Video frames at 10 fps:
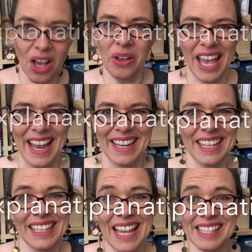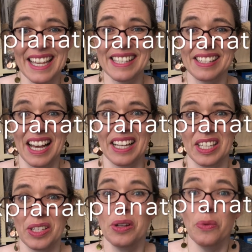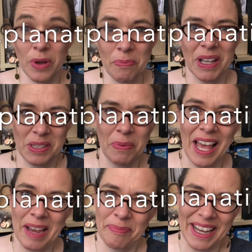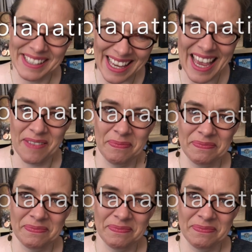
Okay, let's get started with multiplying by 10.